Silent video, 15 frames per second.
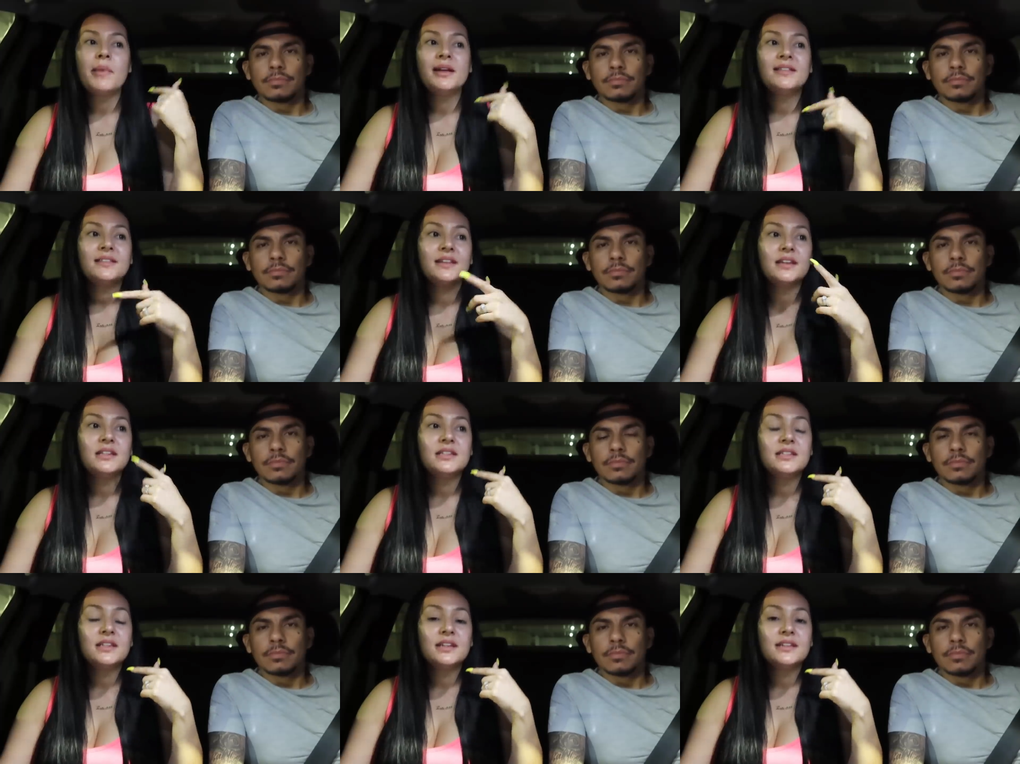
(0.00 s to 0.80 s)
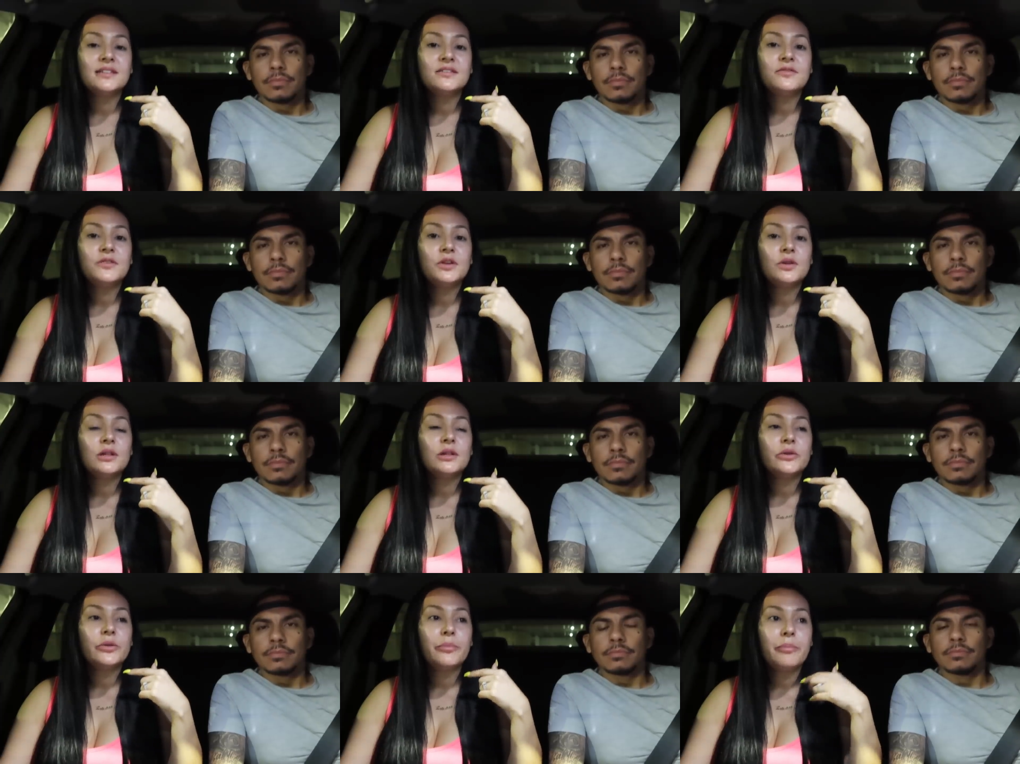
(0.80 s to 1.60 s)
Speaker 1: my skin does feel
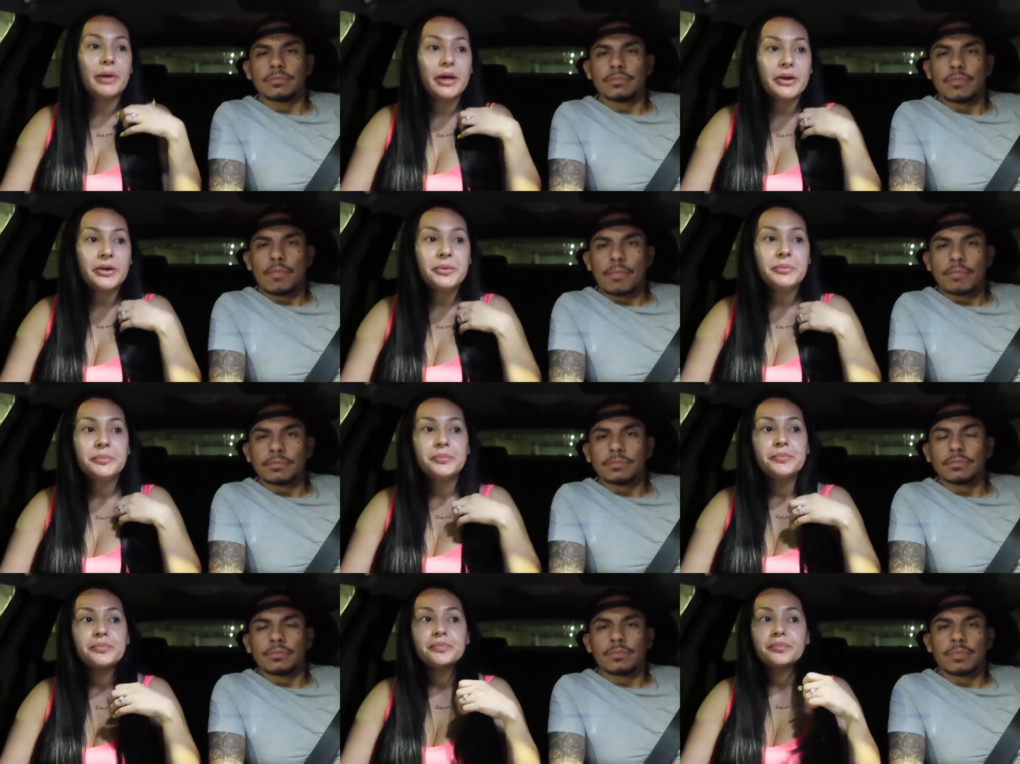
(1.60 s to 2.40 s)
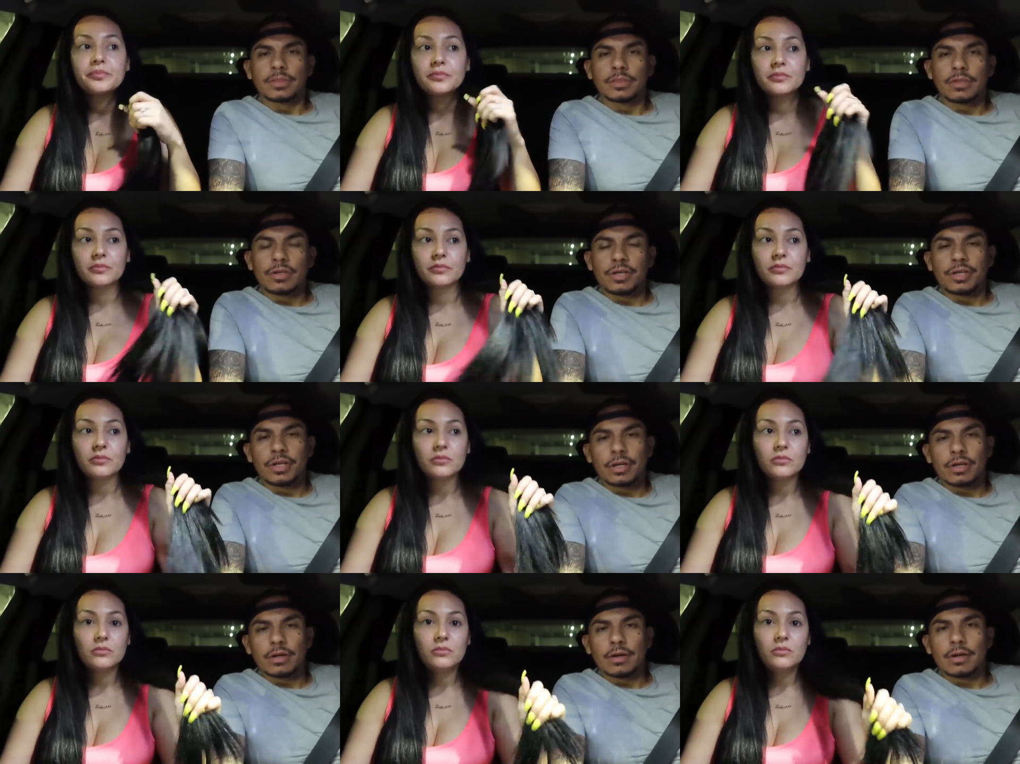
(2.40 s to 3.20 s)
a little better.
Speaker 2: Makes you look
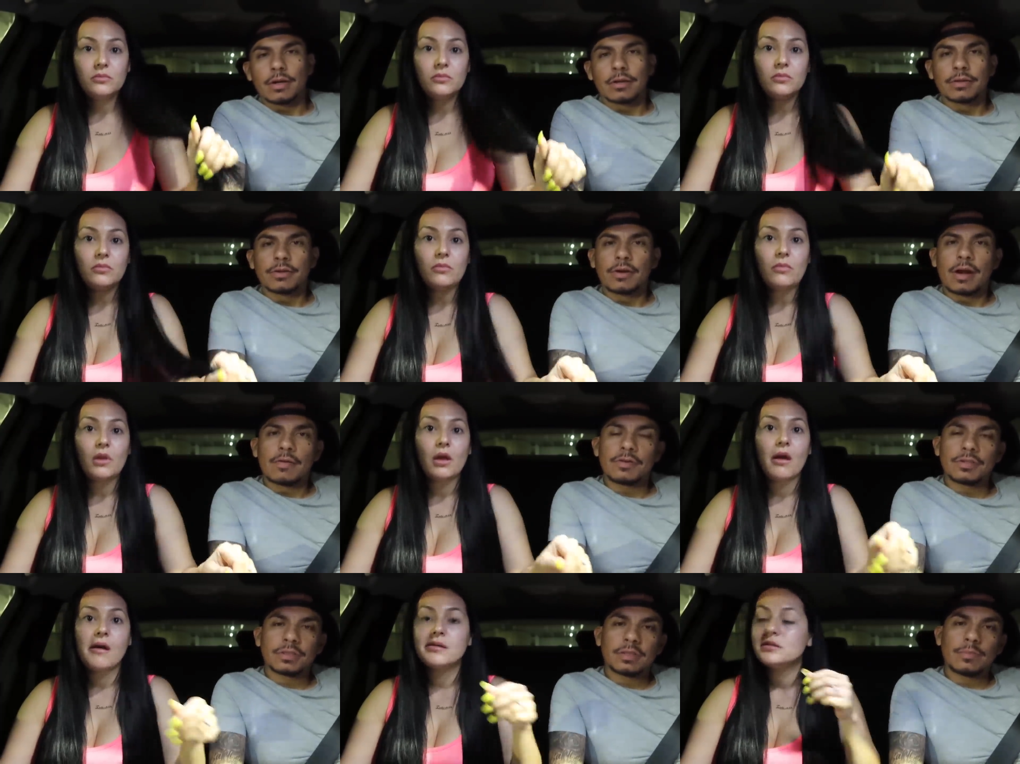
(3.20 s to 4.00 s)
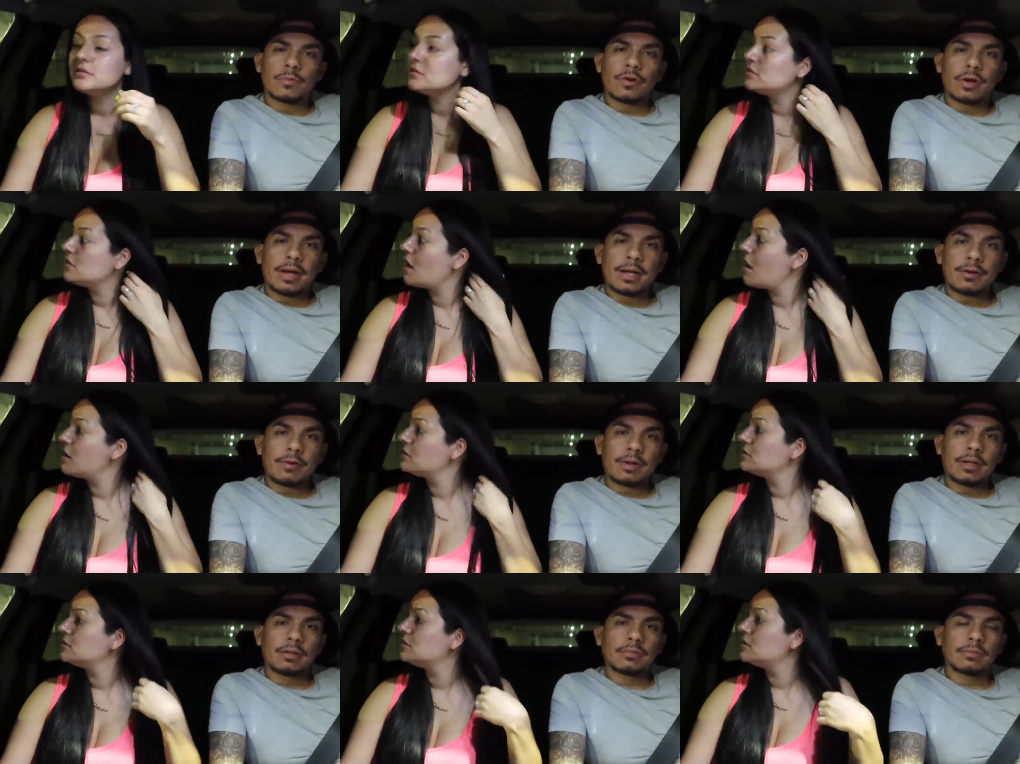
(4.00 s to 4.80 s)
younger, you have your skin more
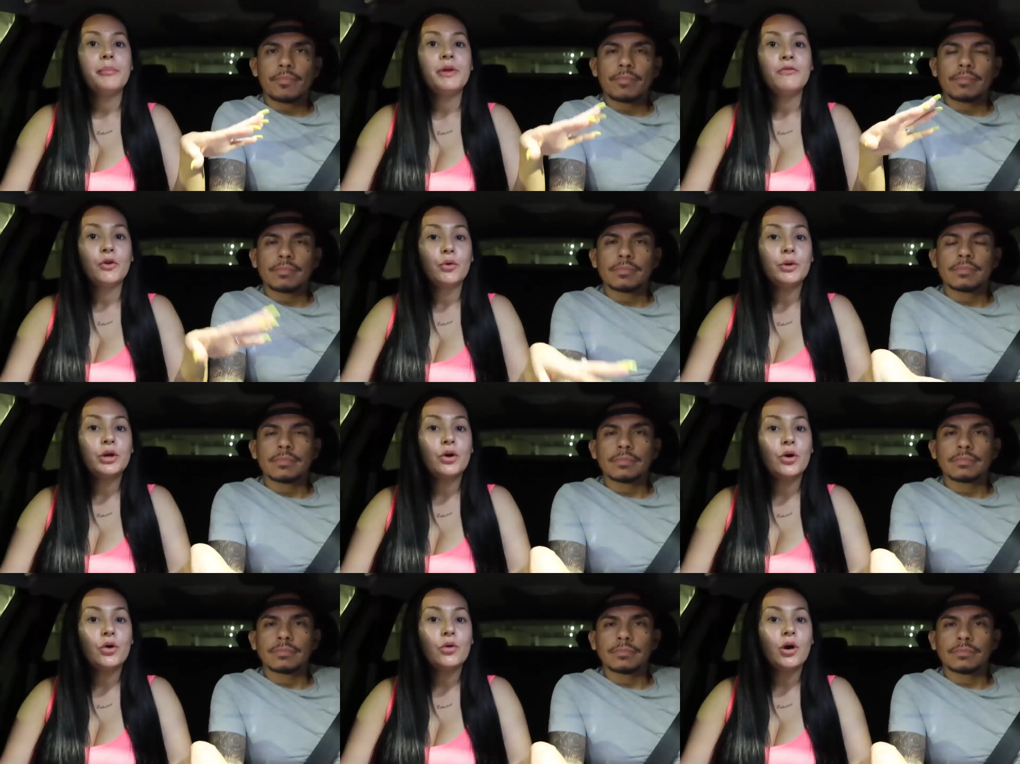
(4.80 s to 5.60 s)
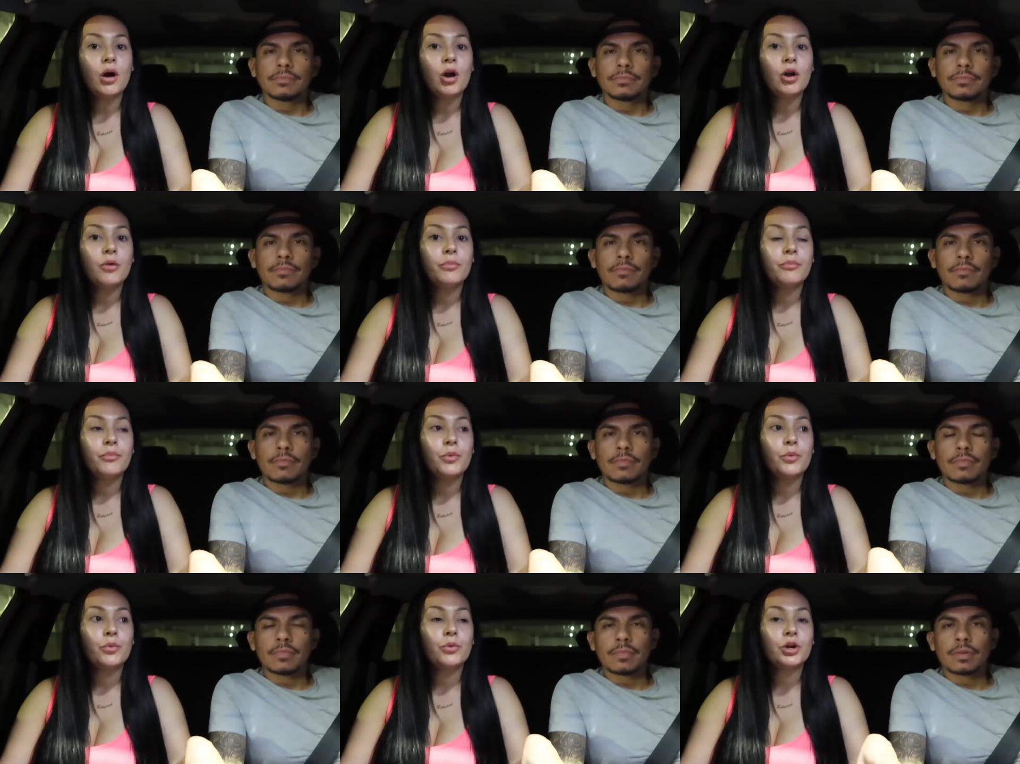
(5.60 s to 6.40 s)
hydrated.
Speaker 1: Before we go, our
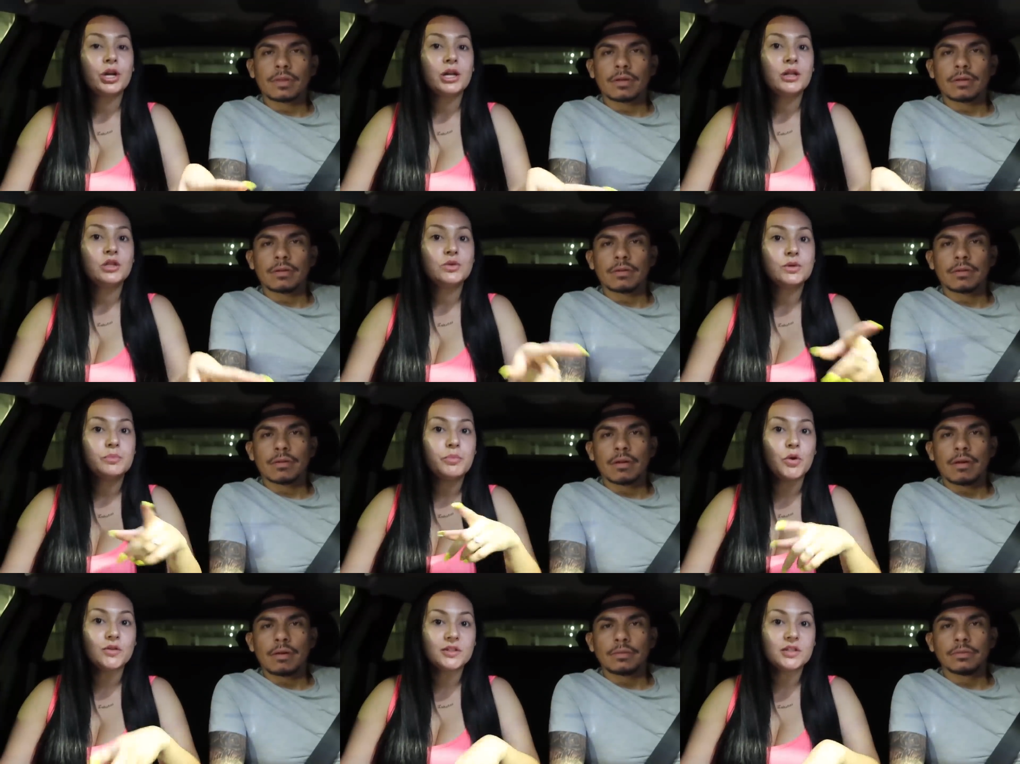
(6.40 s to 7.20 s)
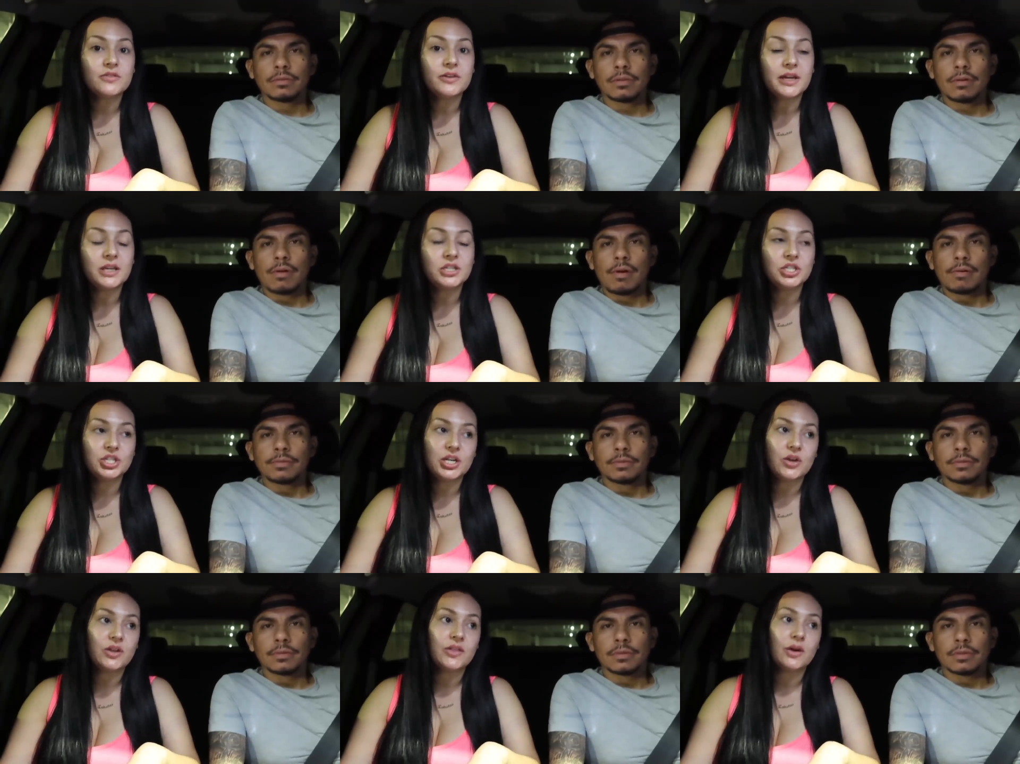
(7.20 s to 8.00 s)
we're gonna do a post notification
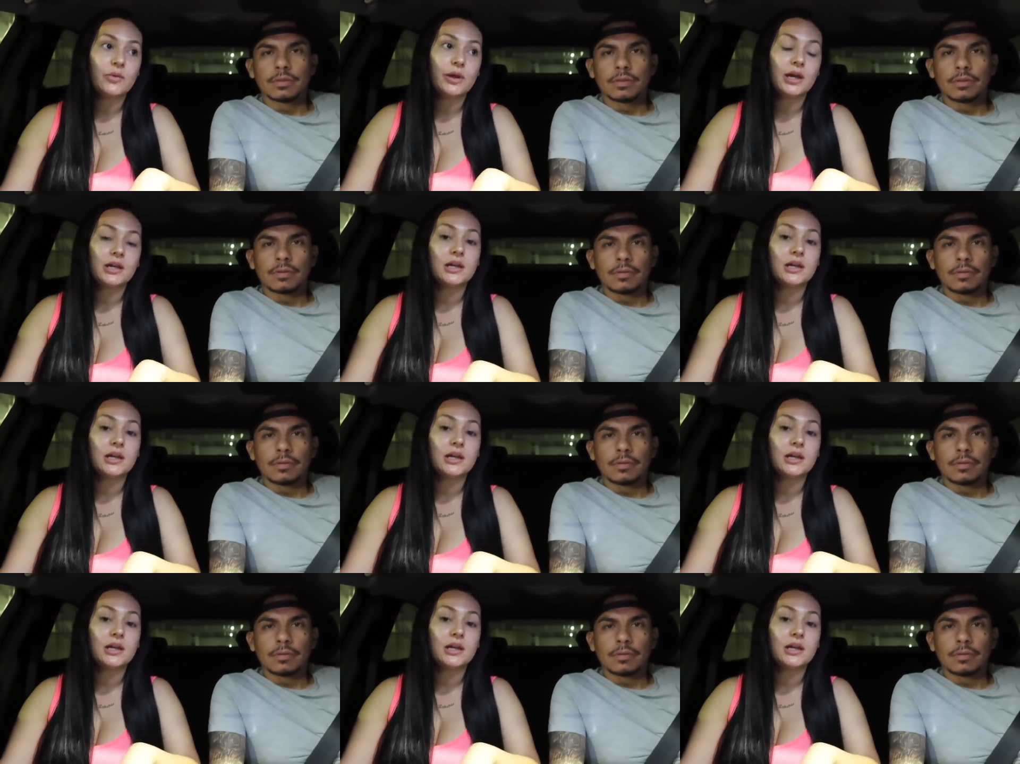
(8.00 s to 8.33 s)
shout out that way I